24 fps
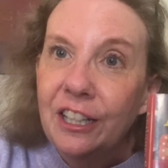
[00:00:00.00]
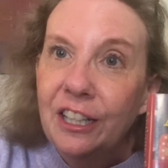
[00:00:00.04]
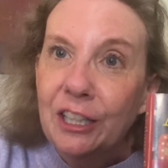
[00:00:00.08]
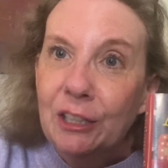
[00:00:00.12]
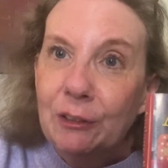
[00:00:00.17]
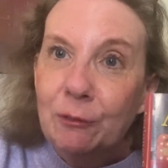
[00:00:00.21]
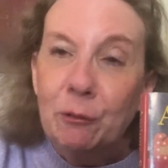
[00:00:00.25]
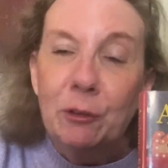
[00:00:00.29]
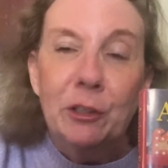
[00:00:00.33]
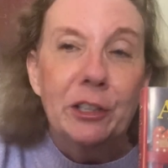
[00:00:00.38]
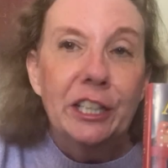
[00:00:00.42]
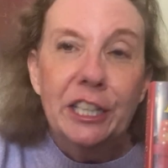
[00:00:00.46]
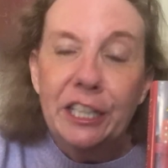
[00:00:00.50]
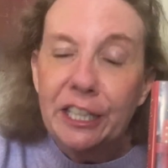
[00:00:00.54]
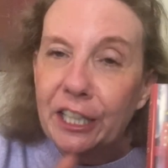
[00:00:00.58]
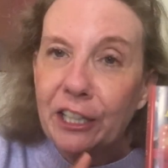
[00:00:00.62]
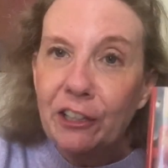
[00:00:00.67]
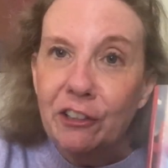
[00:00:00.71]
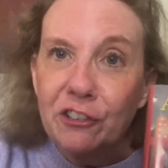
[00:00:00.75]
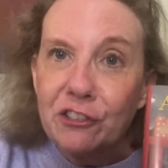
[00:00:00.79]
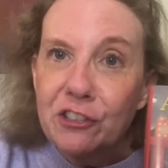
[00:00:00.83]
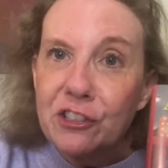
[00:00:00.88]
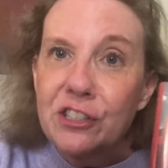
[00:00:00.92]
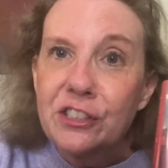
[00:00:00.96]
Well, then
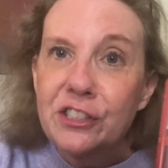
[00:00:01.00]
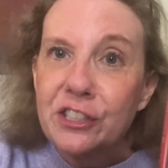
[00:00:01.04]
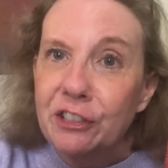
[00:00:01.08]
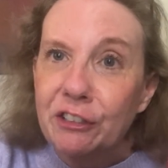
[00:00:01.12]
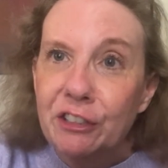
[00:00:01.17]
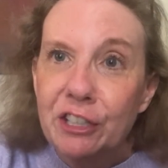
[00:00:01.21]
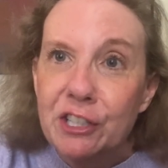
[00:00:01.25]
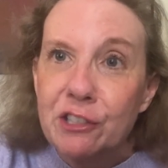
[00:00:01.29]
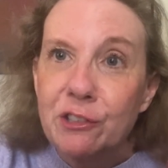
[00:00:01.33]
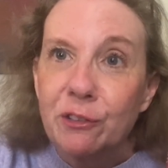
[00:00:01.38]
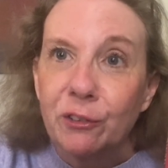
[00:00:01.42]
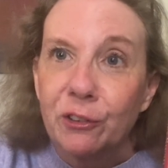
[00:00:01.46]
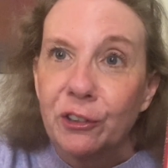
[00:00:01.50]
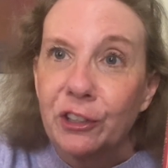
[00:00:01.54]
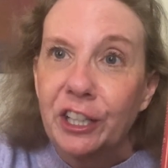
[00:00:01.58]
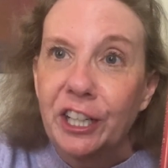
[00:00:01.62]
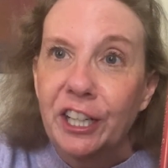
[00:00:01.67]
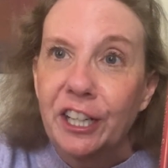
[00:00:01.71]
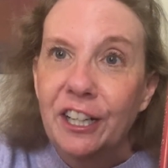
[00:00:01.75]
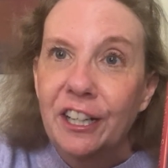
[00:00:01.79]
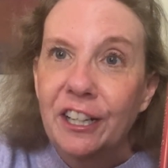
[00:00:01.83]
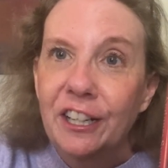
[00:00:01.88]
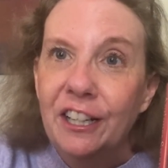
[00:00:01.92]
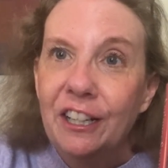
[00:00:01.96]
here's a series for you,
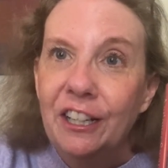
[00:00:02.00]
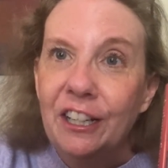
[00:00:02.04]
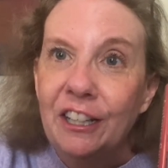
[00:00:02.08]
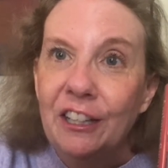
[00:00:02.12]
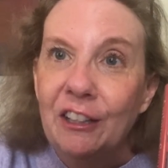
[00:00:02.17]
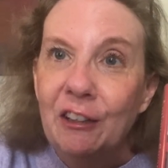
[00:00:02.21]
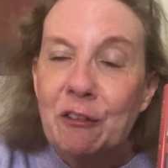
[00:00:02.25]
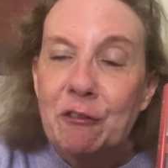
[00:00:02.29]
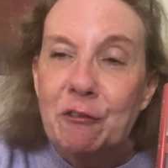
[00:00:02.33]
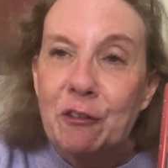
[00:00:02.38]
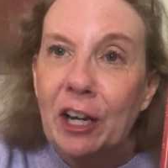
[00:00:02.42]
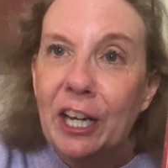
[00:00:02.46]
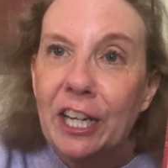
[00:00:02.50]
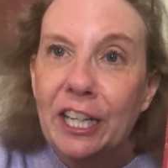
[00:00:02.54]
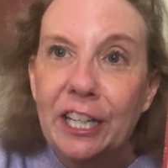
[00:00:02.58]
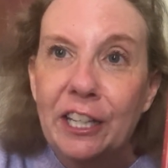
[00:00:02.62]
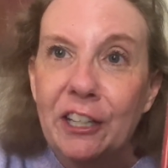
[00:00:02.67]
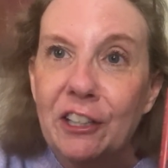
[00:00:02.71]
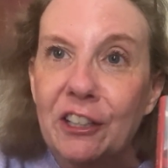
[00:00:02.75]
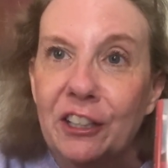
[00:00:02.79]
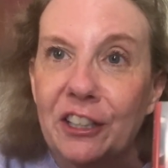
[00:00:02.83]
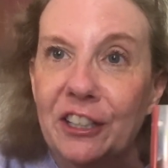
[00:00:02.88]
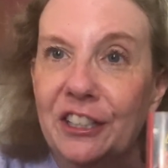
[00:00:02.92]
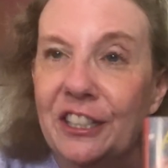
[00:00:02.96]
right
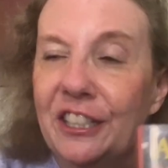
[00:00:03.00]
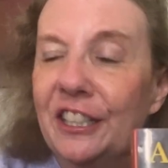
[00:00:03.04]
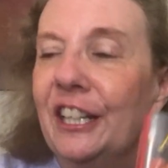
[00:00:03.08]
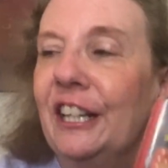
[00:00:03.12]
here.